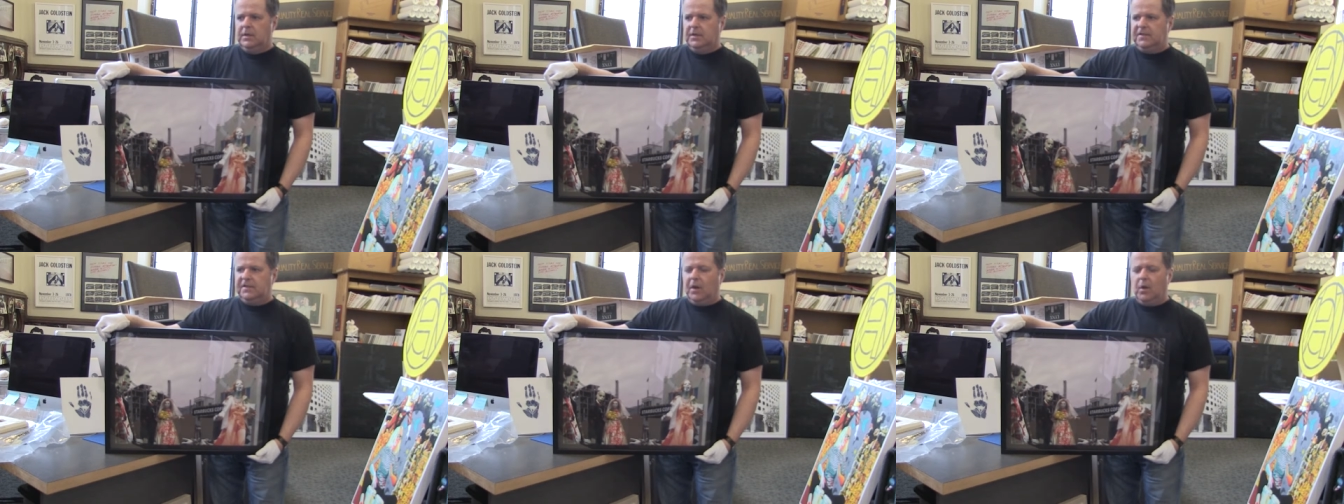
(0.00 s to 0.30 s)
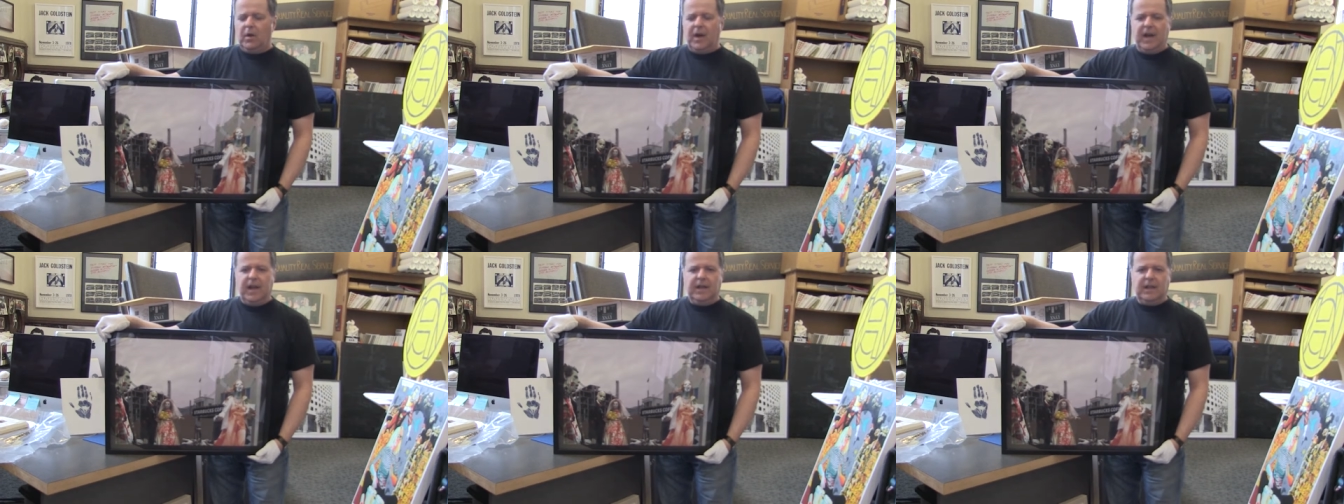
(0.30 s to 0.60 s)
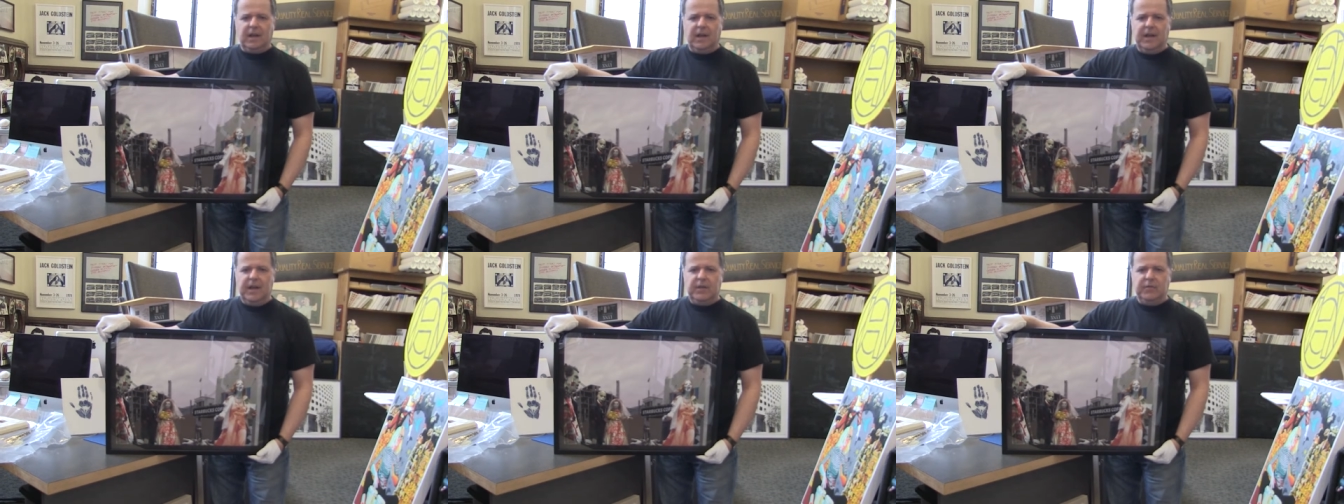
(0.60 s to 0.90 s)
So I
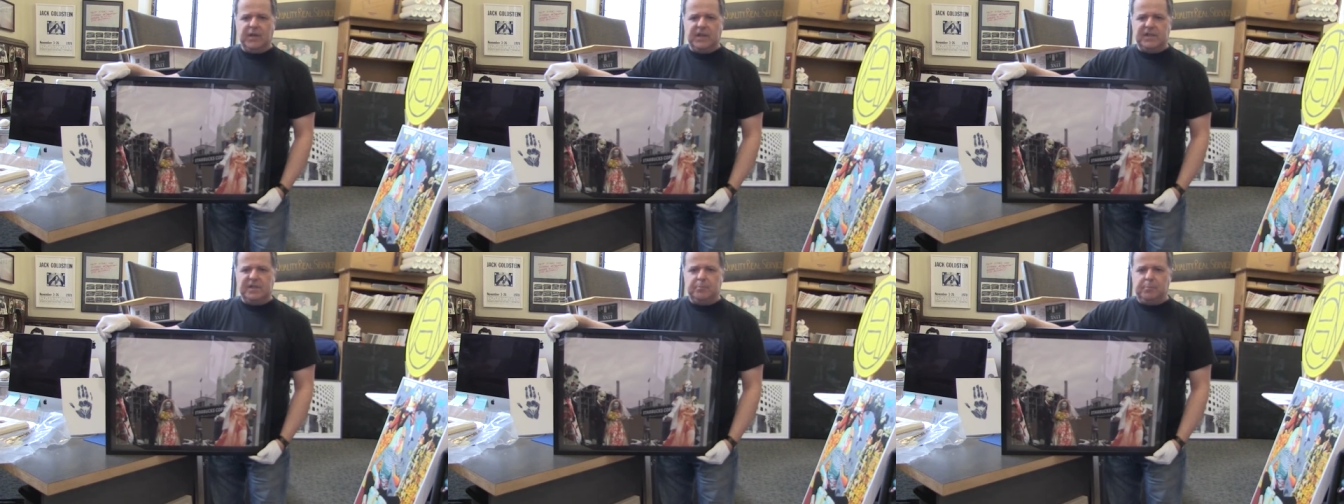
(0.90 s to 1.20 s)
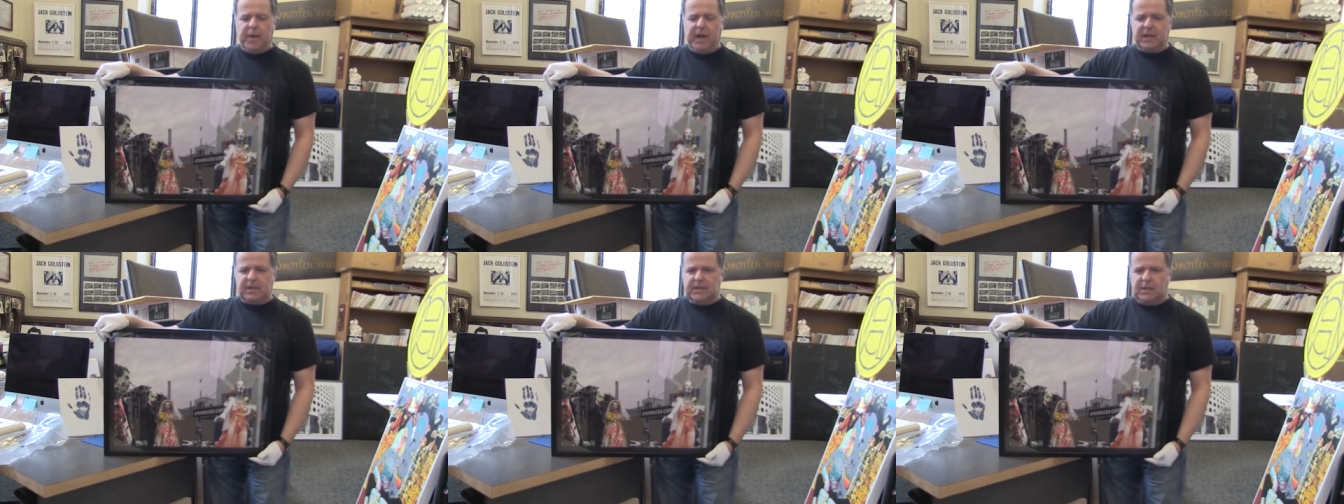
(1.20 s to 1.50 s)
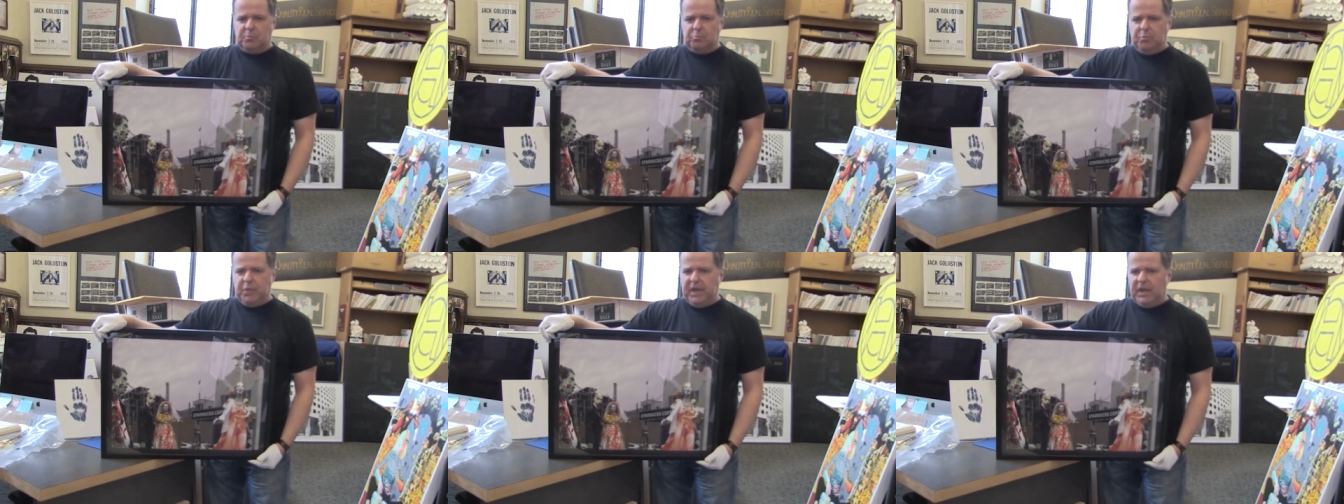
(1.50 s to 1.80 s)
kind of expect
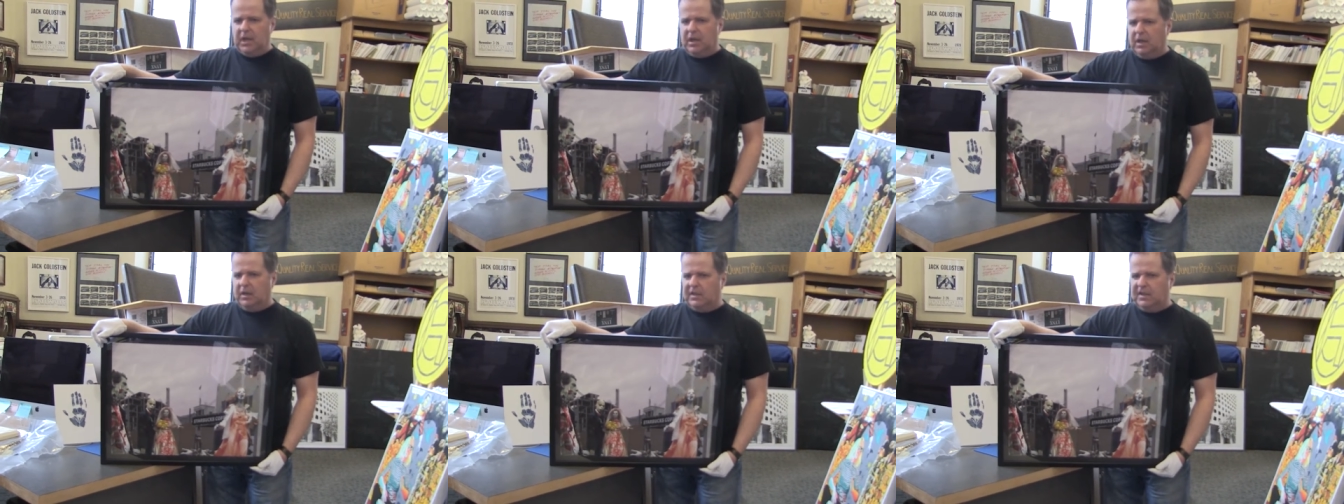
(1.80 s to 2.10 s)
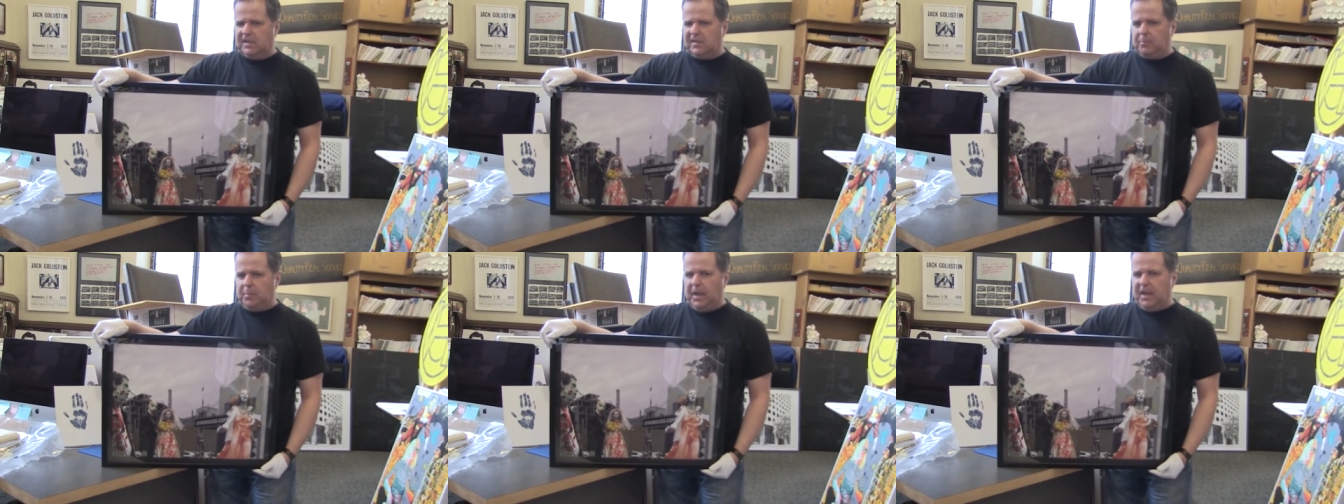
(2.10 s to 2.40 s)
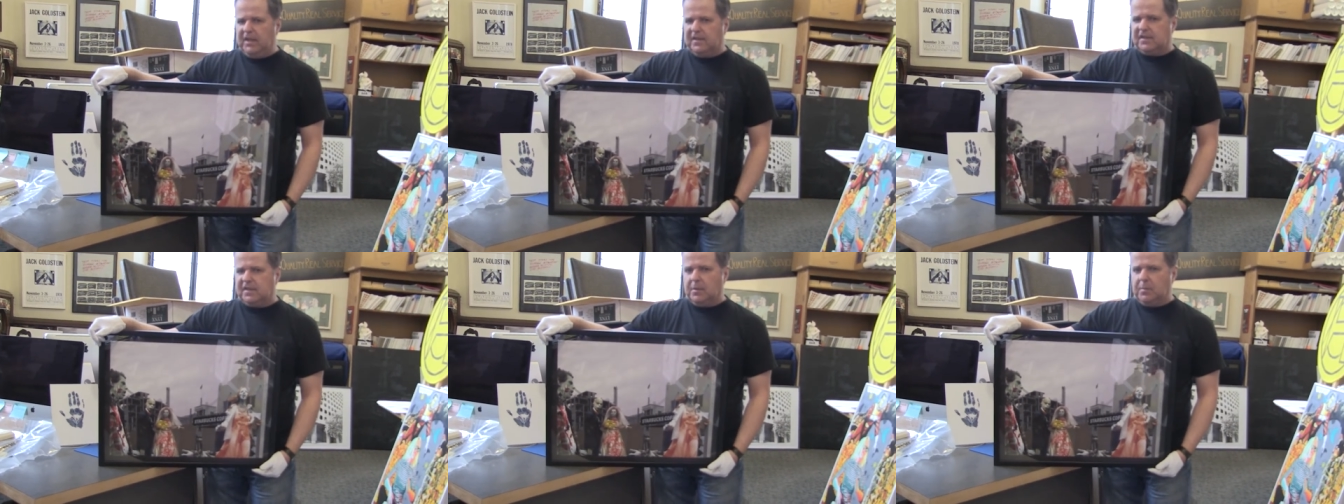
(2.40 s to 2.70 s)
the bidding on this
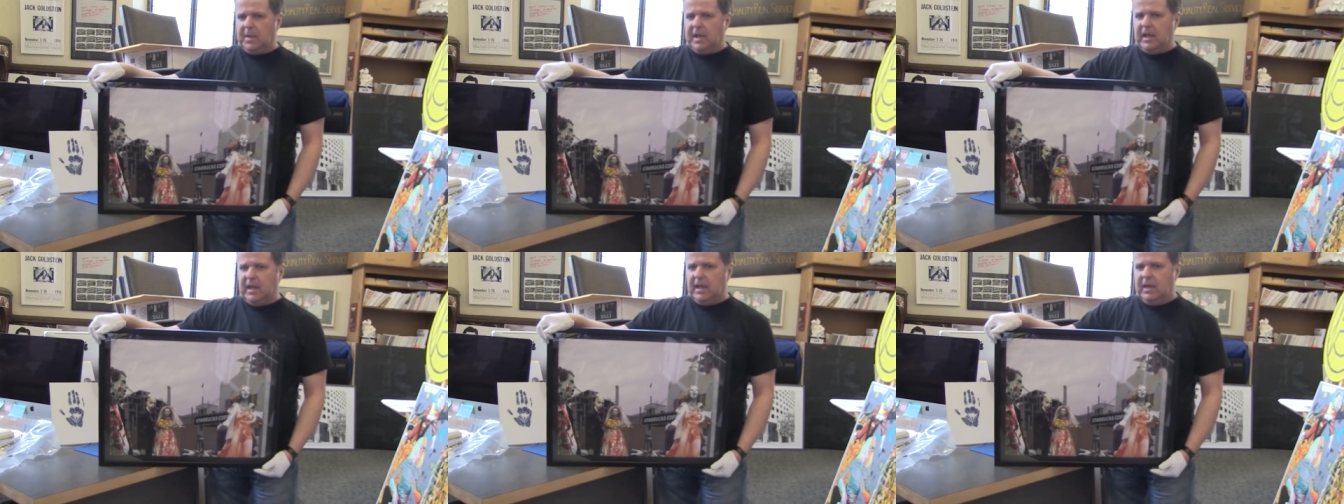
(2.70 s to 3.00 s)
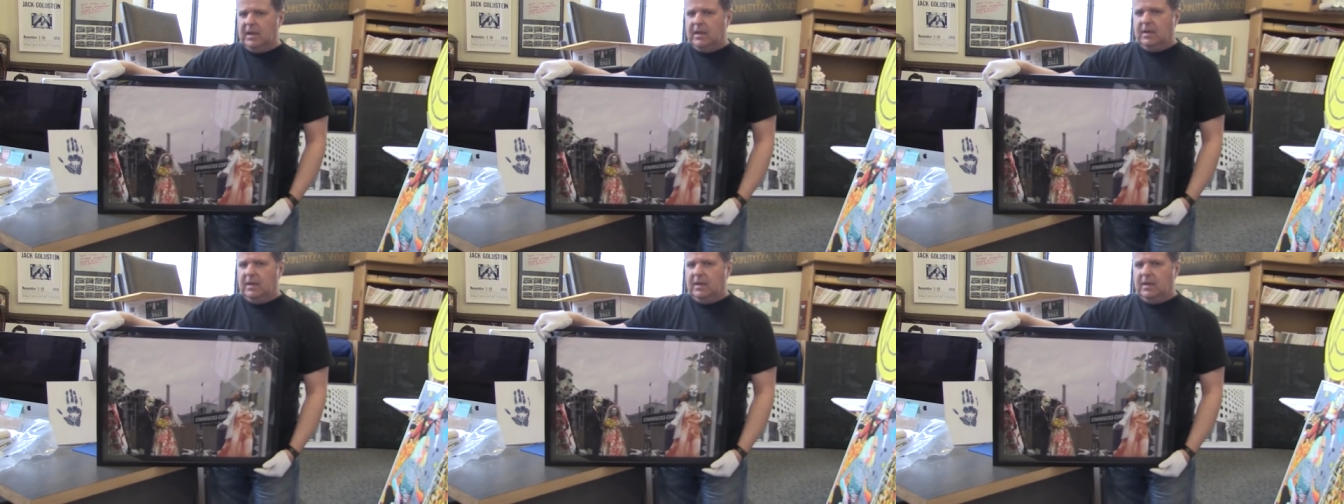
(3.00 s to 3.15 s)
piece to be